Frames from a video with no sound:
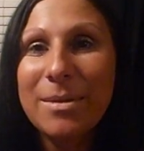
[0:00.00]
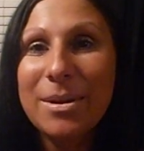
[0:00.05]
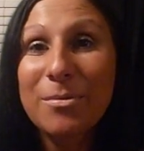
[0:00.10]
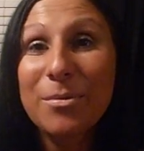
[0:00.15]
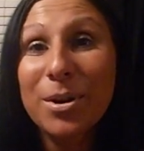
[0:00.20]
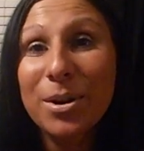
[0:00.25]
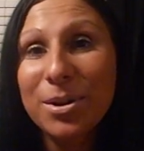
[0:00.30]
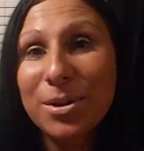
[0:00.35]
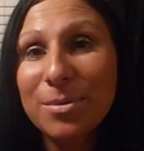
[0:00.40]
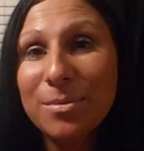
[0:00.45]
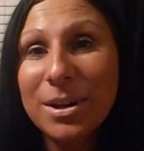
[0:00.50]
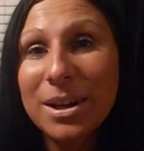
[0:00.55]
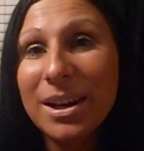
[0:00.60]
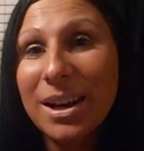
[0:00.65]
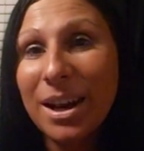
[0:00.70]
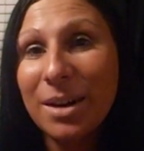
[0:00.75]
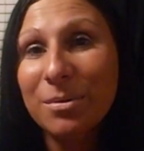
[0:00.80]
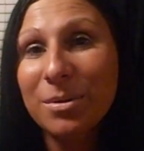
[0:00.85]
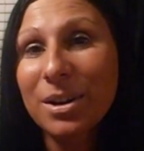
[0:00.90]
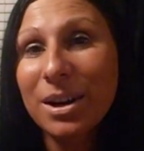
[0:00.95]
I mean, we're
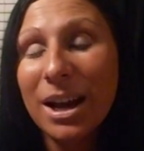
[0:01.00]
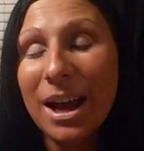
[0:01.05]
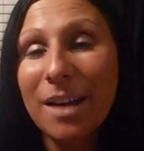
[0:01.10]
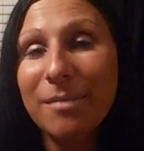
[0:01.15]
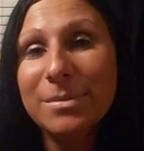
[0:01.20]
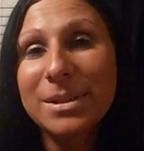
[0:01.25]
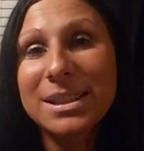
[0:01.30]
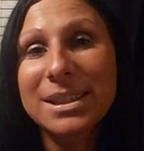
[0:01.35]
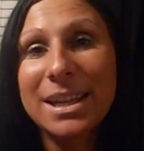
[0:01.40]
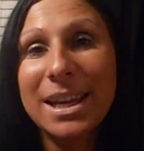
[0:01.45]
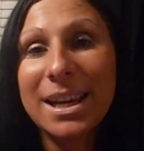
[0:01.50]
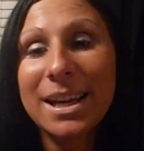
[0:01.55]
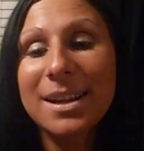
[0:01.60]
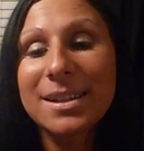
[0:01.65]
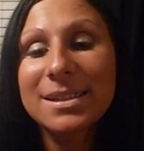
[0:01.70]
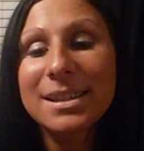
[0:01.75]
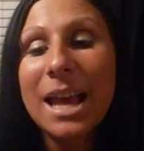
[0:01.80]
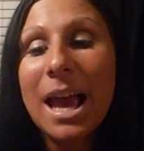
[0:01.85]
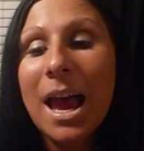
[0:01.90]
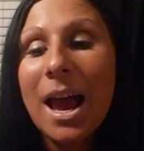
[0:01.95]
human and we're going to have
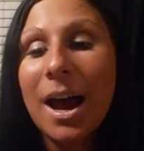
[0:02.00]
mistakes,